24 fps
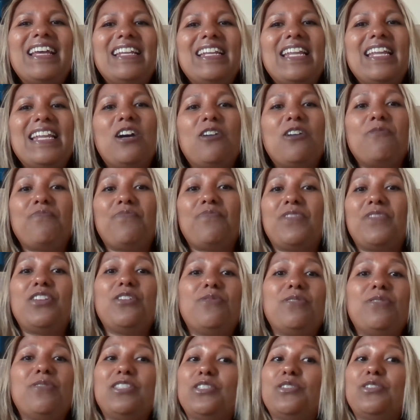Now,
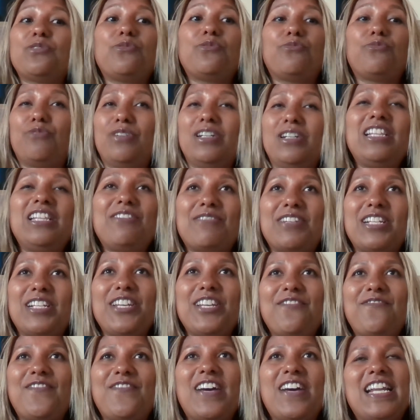what's really,
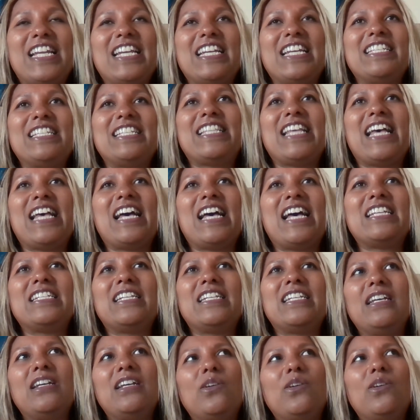really funny is that